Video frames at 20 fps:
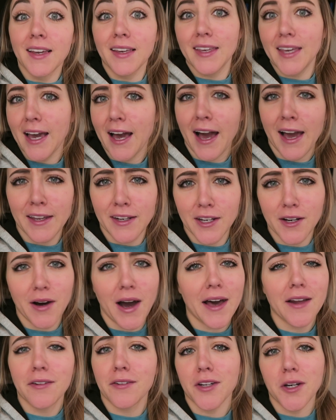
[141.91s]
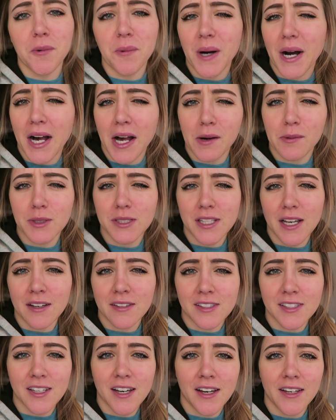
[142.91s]
Yeah, I know. I don't know why I was
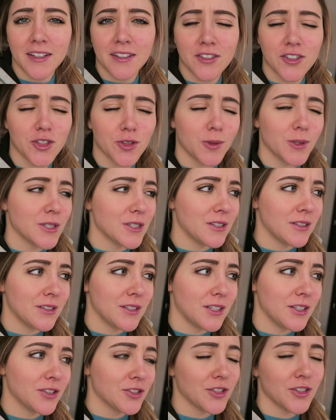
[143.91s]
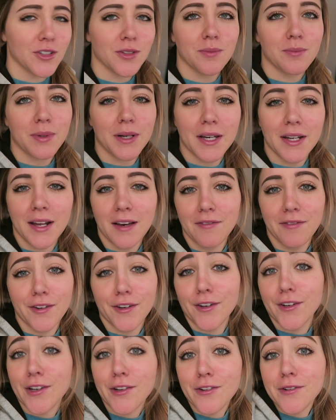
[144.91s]
outside in shorts and a t-shirt, but I
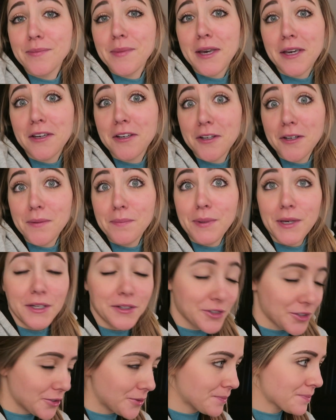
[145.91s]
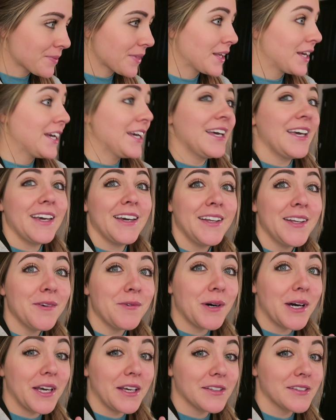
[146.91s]
figured it would make a good picture.
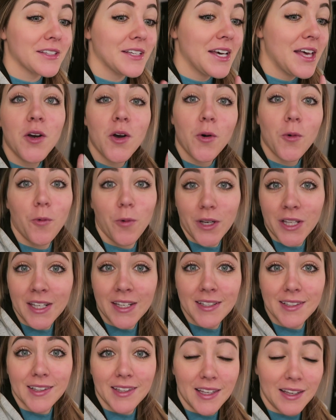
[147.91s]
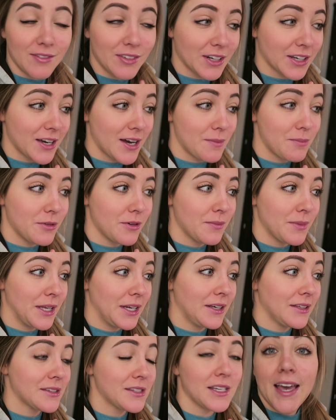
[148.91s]
Anyways, we need to leave in a couple
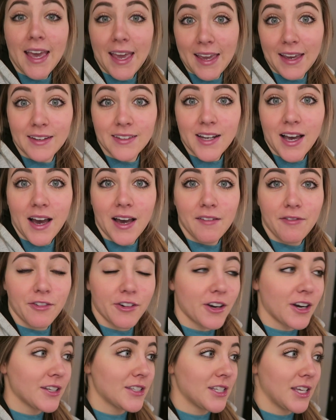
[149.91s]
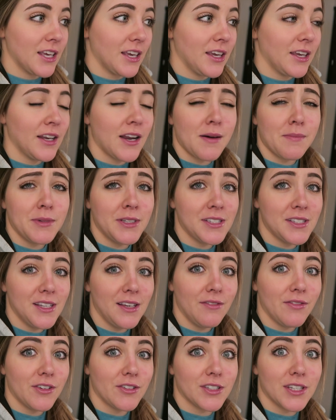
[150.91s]
minutes and I forgot to eat. I'm gonna
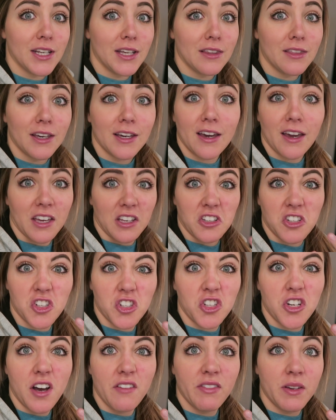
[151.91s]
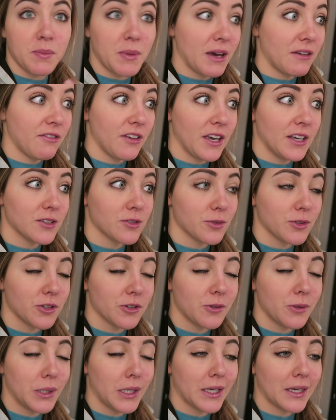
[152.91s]
see if there's anything I can shove in my face real
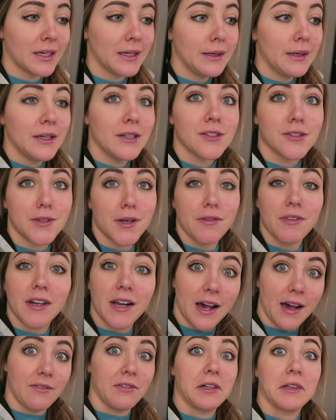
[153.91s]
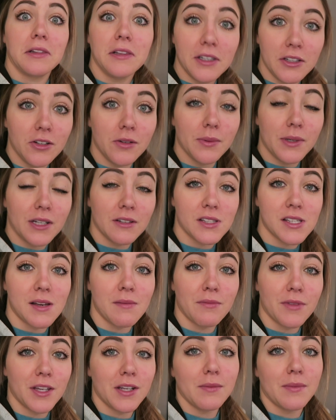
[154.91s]
quick so that I have a little bit of
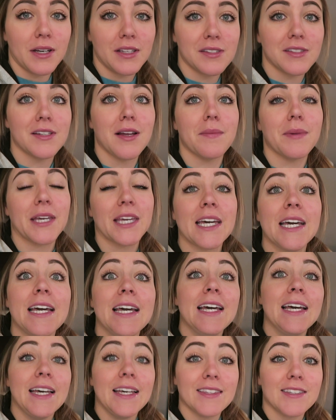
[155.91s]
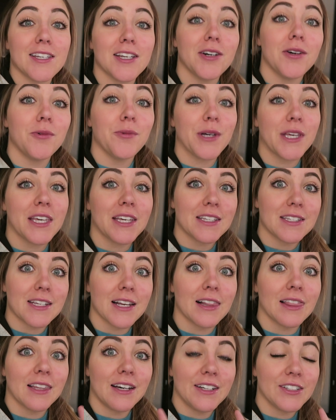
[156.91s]
something in my stomach until we get
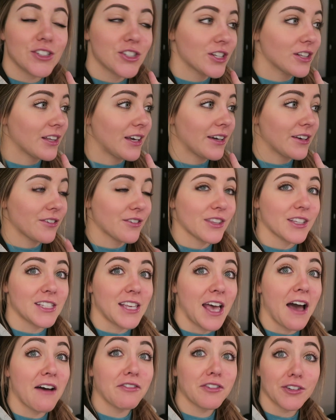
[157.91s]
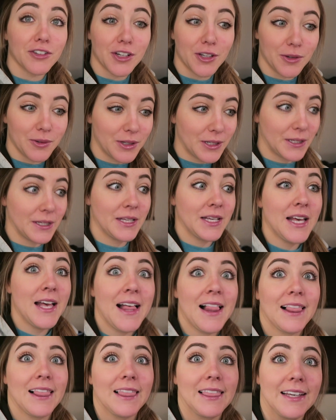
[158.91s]
to lunch later this afternoon.
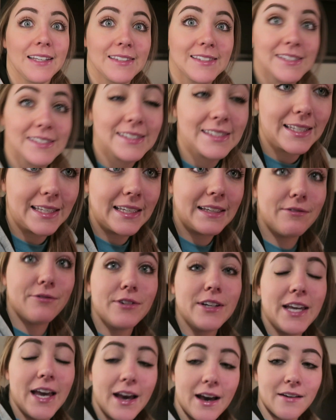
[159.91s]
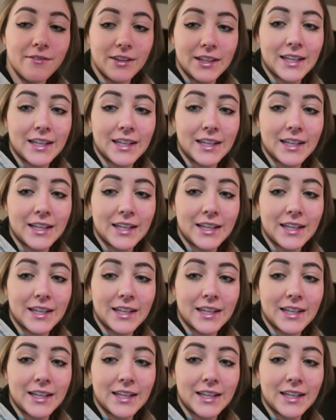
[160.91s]
Let's see if we have